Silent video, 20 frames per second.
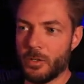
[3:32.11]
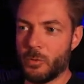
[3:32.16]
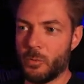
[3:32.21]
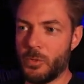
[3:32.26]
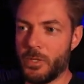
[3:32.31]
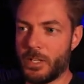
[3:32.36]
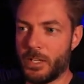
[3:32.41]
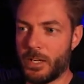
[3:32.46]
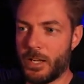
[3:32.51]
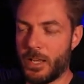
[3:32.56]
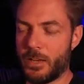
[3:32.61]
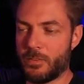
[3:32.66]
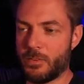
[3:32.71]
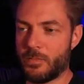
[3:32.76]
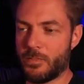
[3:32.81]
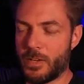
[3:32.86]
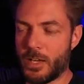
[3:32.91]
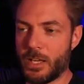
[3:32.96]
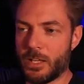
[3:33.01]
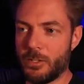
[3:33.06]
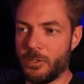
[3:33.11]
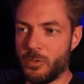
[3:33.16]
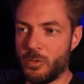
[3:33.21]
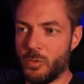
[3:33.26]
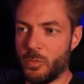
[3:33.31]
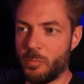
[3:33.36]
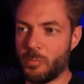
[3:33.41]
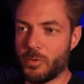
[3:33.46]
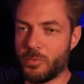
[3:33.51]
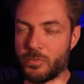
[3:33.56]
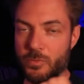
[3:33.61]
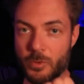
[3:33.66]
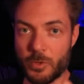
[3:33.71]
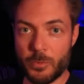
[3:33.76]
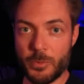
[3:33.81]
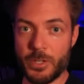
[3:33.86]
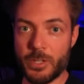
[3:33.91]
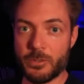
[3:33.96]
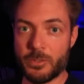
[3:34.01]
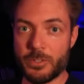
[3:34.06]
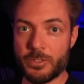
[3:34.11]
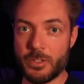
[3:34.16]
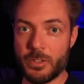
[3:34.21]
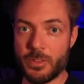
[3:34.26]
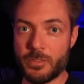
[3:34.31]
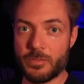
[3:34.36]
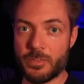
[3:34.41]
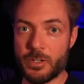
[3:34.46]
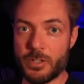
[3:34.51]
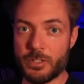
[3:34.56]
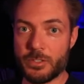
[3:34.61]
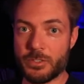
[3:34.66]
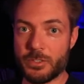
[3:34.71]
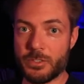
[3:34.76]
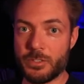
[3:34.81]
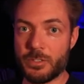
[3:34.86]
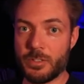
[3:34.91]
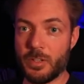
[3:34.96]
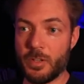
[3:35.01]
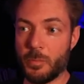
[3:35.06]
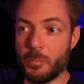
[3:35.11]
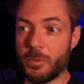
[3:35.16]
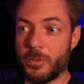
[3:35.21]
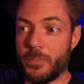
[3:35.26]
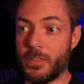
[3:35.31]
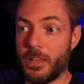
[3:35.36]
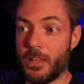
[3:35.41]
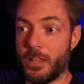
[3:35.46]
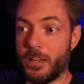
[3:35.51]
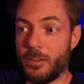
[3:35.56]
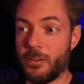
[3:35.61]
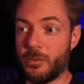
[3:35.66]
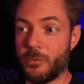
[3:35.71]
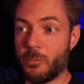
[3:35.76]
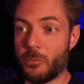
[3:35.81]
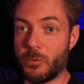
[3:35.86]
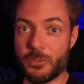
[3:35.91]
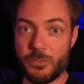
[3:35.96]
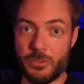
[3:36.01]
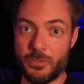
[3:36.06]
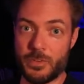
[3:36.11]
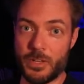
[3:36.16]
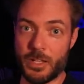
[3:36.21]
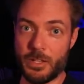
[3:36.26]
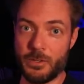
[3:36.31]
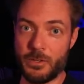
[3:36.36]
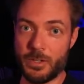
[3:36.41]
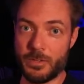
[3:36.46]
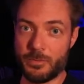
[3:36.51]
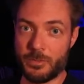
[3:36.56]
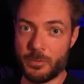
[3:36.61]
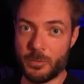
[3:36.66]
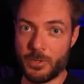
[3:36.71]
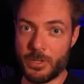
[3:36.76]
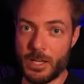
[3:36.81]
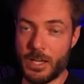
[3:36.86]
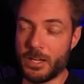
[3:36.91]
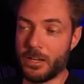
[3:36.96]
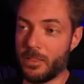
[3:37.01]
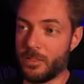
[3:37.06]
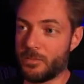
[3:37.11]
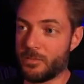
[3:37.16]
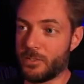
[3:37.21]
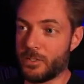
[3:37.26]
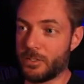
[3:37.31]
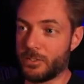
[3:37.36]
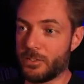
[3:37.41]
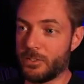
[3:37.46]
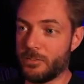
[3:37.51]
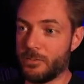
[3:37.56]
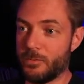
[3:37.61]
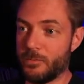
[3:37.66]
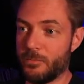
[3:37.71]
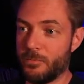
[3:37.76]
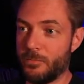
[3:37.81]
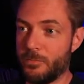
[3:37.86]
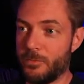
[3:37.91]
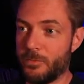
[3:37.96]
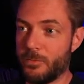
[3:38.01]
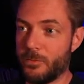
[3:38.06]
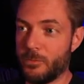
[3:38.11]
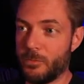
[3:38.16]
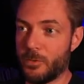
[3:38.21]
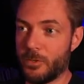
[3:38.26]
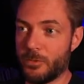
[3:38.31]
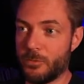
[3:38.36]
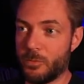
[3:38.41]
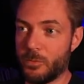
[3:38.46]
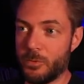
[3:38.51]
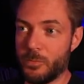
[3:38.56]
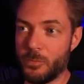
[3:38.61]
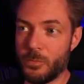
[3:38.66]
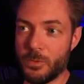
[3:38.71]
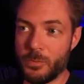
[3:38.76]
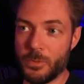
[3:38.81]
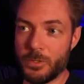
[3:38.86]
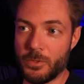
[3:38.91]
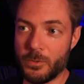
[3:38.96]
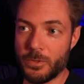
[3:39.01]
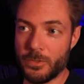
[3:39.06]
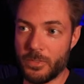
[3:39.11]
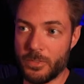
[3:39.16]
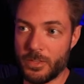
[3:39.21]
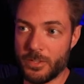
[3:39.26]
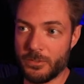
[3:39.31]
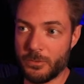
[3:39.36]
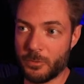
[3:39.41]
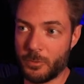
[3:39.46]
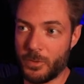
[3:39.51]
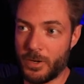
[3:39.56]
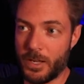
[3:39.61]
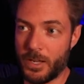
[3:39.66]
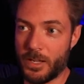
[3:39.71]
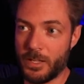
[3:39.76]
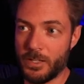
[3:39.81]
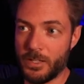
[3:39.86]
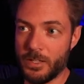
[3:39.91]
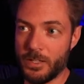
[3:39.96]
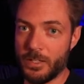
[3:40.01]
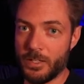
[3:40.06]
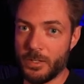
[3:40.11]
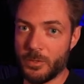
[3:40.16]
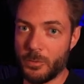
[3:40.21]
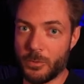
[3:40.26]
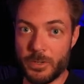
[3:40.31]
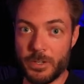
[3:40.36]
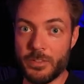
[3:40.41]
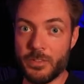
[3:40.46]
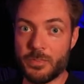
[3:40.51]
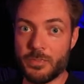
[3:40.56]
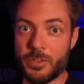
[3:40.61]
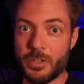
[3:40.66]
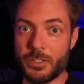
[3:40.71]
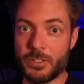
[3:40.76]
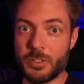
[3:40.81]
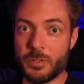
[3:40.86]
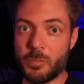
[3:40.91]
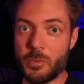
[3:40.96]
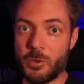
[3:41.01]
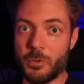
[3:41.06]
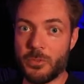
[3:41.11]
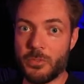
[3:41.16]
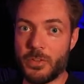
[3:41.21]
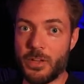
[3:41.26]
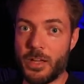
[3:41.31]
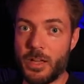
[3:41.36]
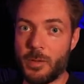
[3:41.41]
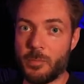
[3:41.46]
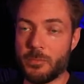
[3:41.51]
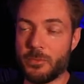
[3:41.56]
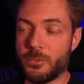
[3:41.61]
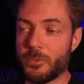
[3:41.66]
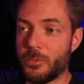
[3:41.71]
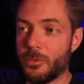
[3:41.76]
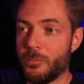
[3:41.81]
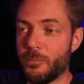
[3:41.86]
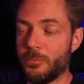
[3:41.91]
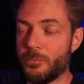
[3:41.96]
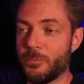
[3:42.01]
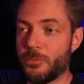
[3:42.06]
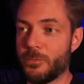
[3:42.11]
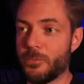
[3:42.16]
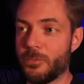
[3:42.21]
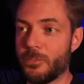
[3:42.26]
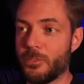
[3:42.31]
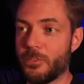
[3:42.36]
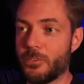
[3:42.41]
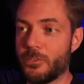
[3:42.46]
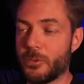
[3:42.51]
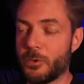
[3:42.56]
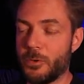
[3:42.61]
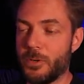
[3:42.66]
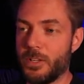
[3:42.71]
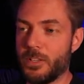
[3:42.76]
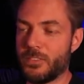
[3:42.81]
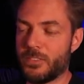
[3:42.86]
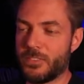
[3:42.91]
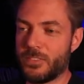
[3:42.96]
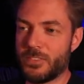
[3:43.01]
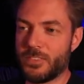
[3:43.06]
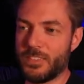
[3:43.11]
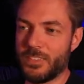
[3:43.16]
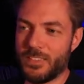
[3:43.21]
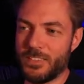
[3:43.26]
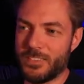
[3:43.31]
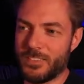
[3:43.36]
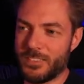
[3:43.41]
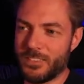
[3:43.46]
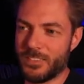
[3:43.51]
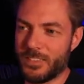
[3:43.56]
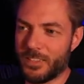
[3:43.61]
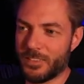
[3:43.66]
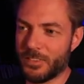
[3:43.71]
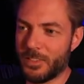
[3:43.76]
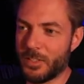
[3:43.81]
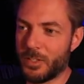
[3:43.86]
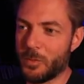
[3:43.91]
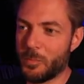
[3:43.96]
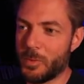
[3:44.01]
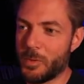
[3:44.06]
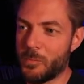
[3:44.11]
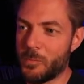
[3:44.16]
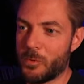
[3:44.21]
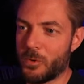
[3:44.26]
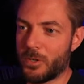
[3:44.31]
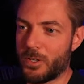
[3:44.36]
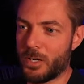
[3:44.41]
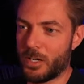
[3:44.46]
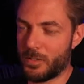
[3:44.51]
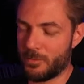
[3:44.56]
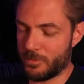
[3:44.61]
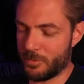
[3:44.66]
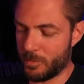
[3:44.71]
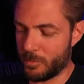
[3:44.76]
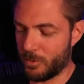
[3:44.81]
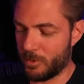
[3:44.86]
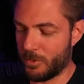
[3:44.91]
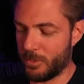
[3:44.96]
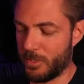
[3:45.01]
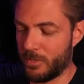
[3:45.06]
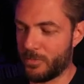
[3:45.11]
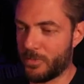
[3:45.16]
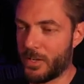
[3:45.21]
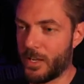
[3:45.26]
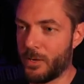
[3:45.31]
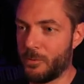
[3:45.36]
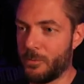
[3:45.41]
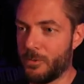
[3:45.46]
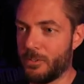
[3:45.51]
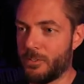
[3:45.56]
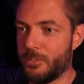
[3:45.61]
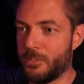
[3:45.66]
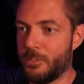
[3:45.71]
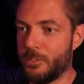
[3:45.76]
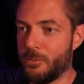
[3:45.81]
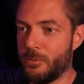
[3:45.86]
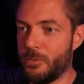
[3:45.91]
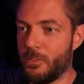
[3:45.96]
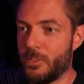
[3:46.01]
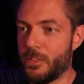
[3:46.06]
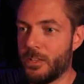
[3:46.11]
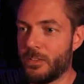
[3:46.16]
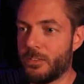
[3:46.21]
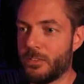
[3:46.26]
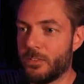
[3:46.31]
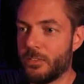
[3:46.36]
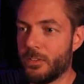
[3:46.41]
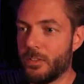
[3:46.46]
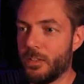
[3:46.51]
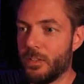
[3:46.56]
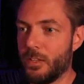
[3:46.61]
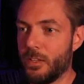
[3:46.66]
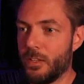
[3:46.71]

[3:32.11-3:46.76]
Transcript: we can have a value before we go into the function, but then what's the value after we're out of the function? Whereas when we do it this way, we're in the function both times. So it's, it's a little bit more comfortable if I were to do this,